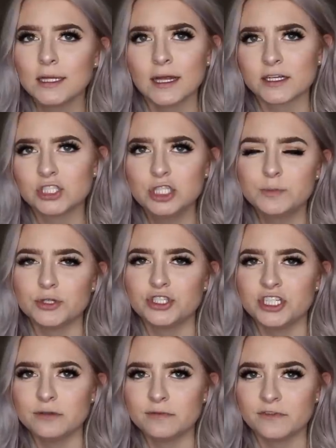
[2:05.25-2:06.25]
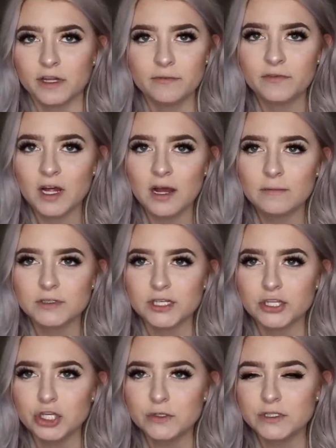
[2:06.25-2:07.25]
like super cheap flip-flops
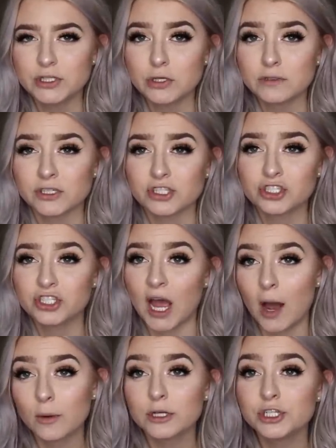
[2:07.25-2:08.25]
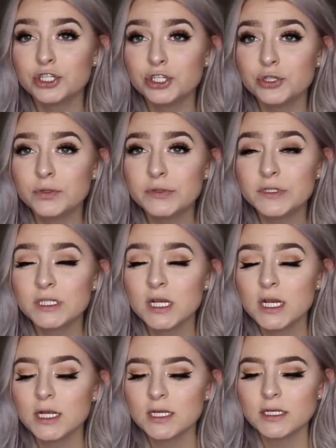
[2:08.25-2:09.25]
and using those as shower shoes
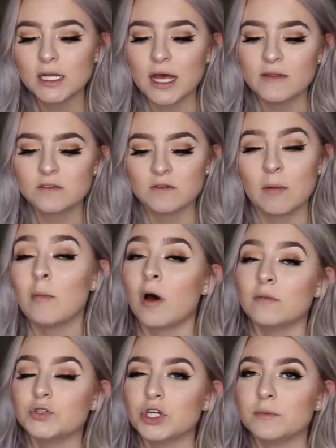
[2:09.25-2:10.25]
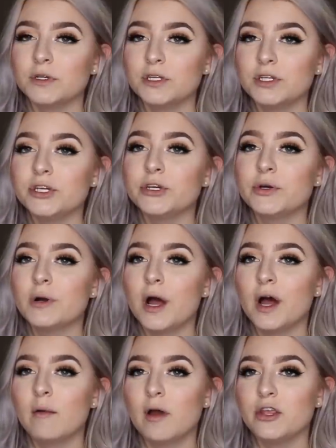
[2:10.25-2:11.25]
and this is what my mom told me to do,
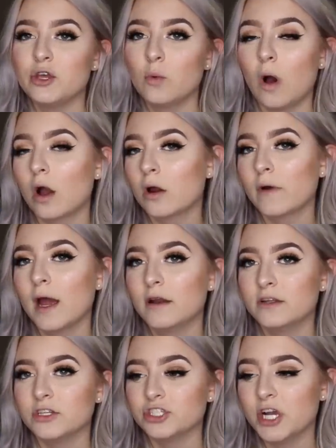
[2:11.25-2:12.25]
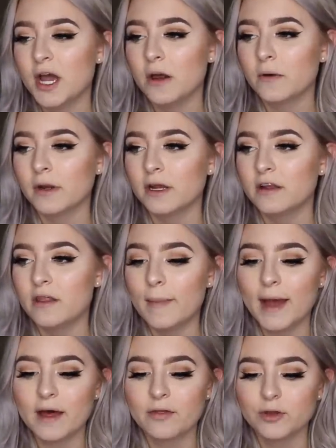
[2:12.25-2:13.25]
um, and you walk around in the shower and in the
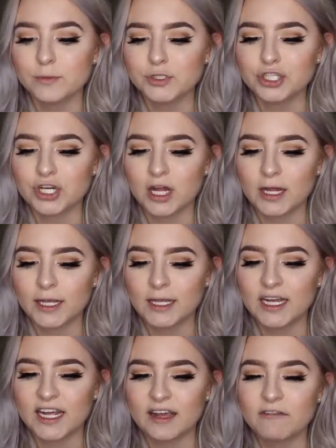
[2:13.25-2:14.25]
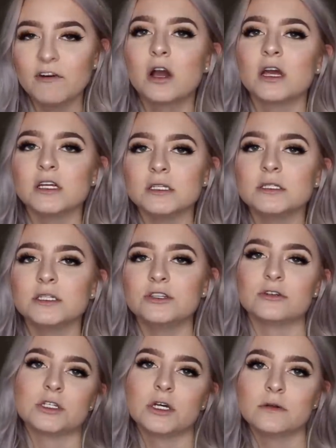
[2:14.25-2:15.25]
bathroom so you're not like getting fungus in
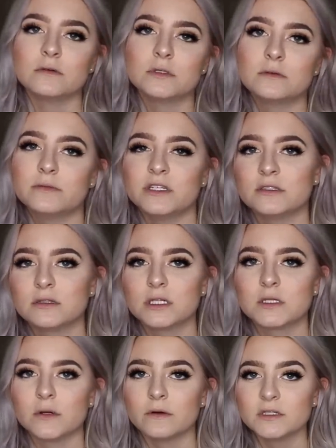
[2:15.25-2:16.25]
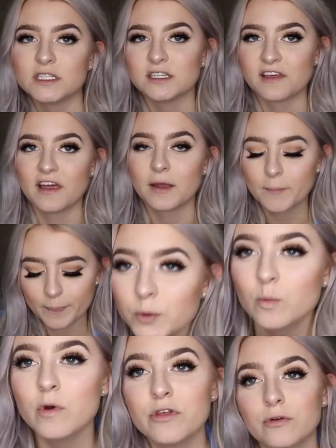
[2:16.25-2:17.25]
your toes. It's, it's gross, it's a thing.
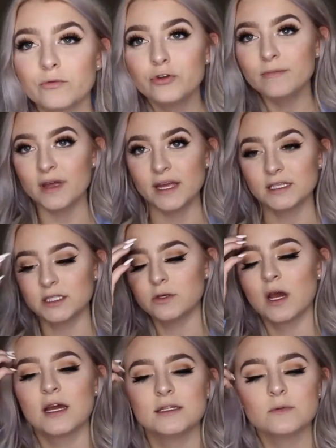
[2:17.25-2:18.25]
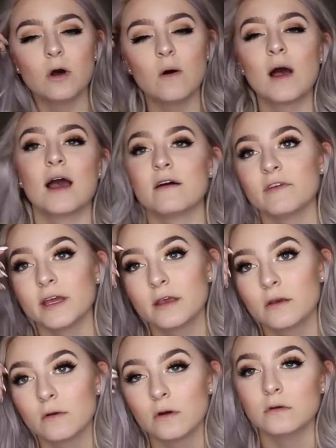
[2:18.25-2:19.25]
With your roommates, you guys all have like
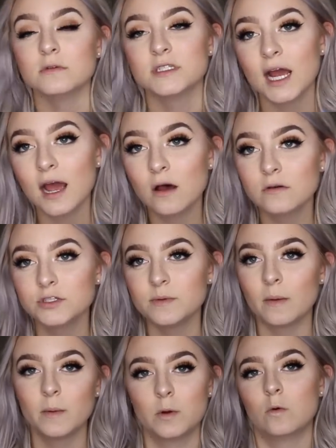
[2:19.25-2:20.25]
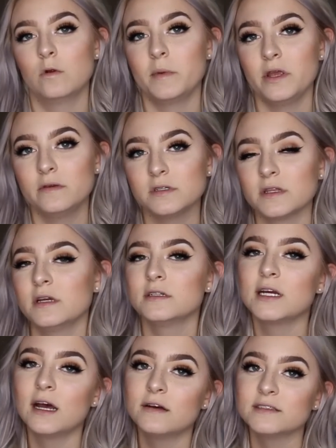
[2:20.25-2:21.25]
your own towels. You probably don't wanna be using their
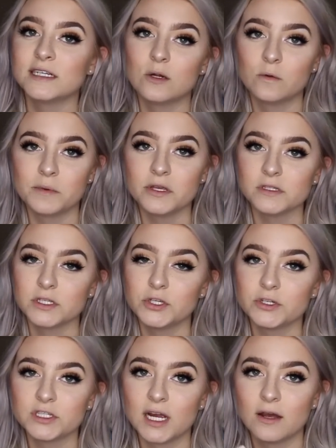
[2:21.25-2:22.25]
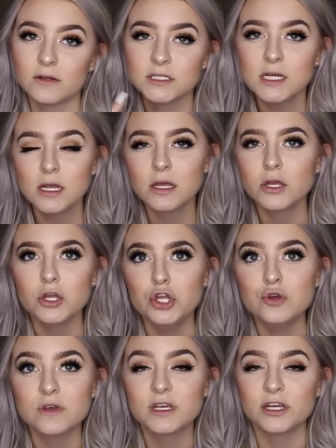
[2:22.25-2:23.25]
towels, they don't wanna be using your towels.
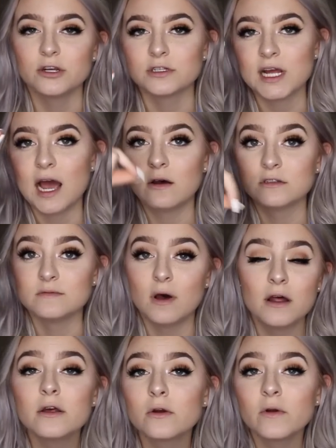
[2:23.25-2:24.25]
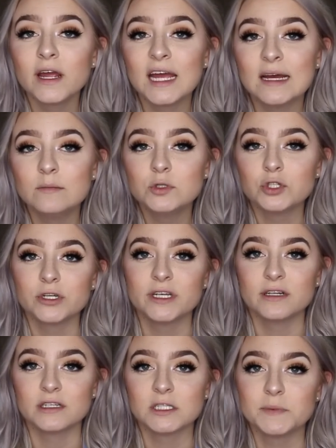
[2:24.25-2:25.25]
You could get your towels monogrammed or
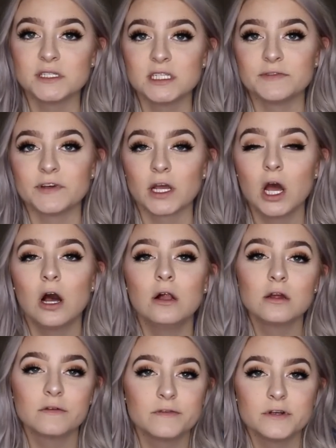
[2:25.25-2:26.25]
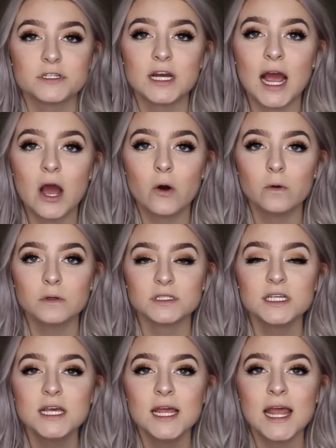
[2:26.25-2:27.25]
get a specific color for your towels